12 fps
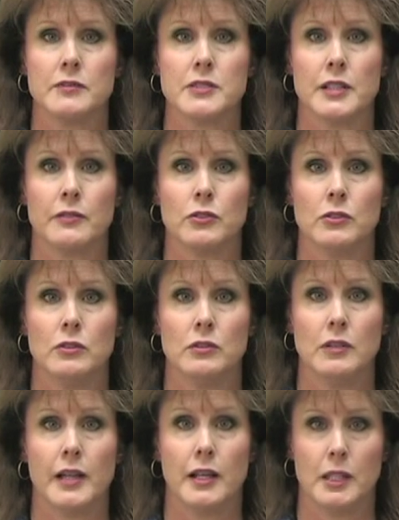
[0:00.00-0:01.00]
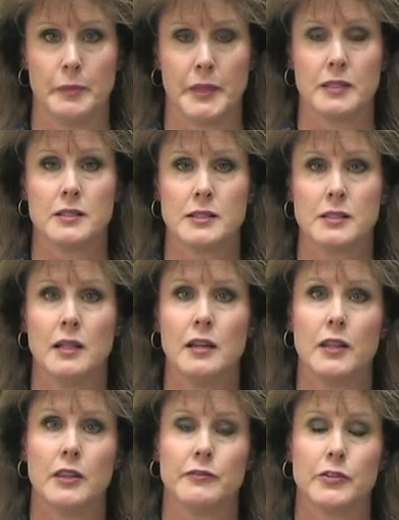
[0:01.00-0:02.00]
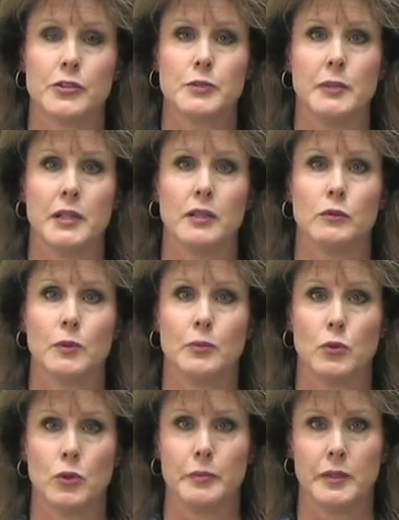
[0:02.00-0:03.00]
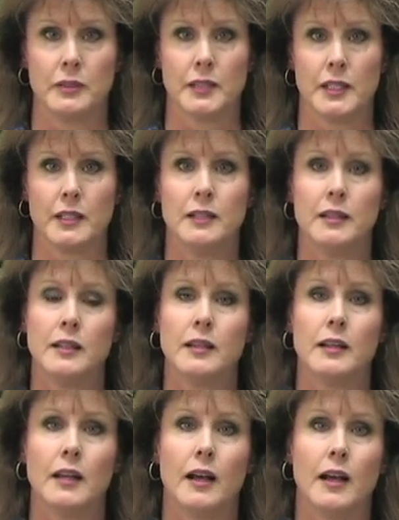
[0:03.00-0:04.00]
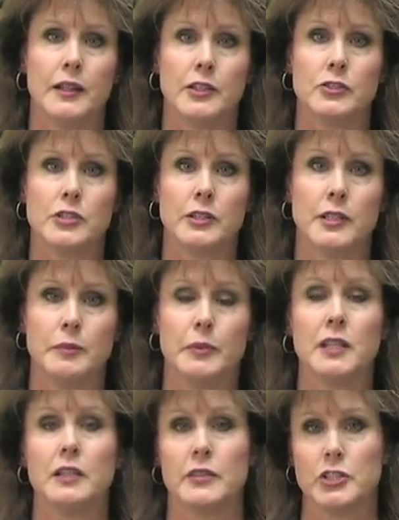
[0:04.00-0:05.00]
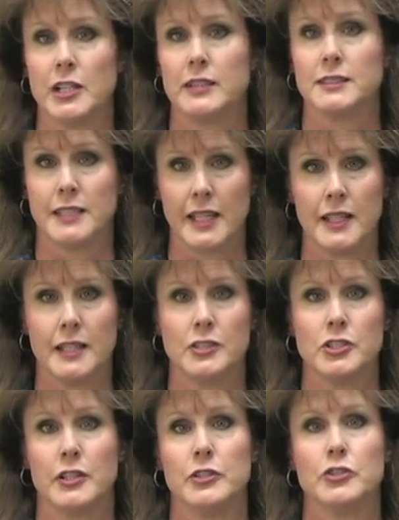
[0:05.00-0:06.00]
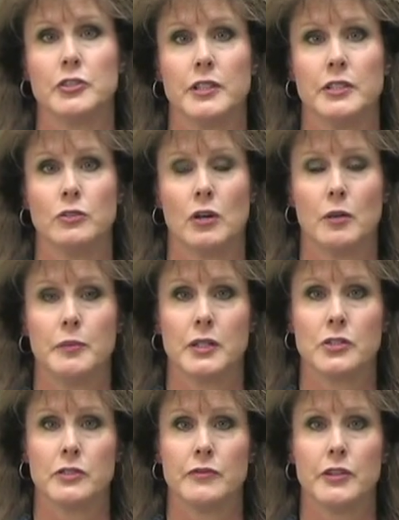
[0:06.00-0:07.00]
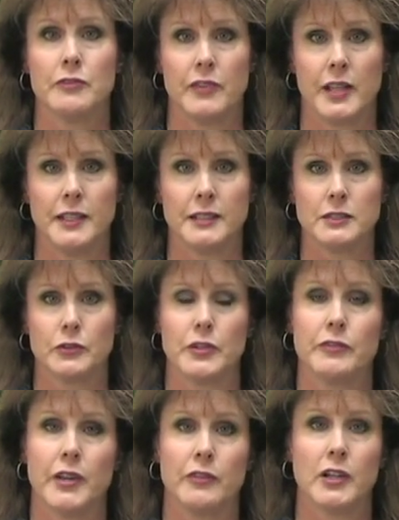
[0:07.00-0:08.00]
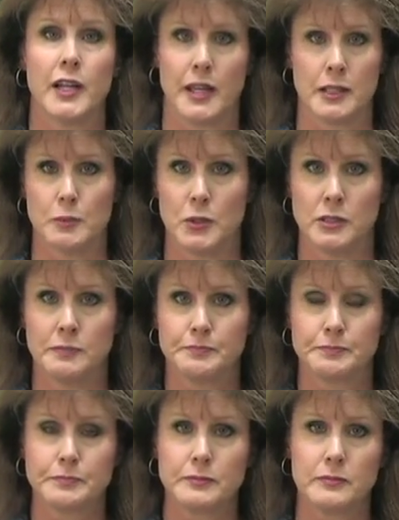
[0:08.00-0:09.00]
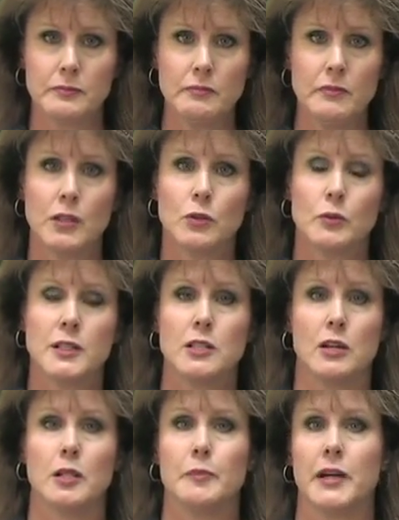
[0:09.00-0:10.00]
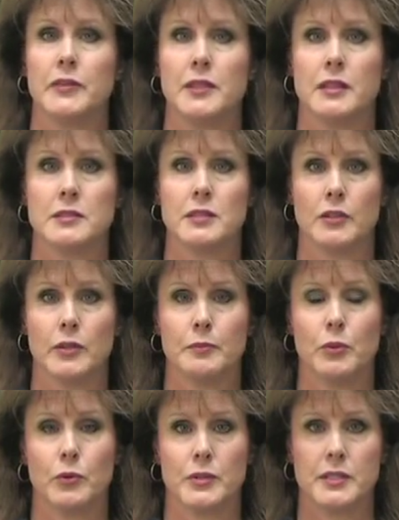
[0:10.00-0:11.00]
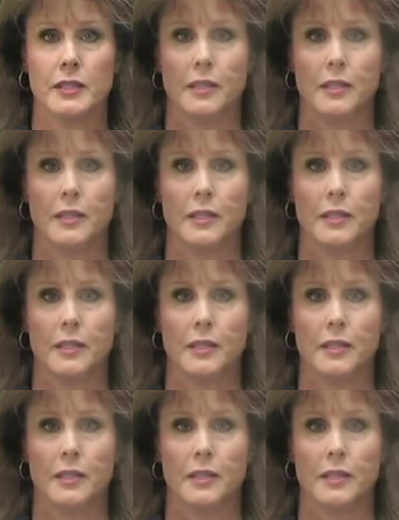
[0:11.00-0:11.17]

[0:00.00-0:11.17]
of several elements, the first being rapport building. I usually, depending on the child's age, I usually draw a picture of their face or their favorite animal, or we talk about things that are important to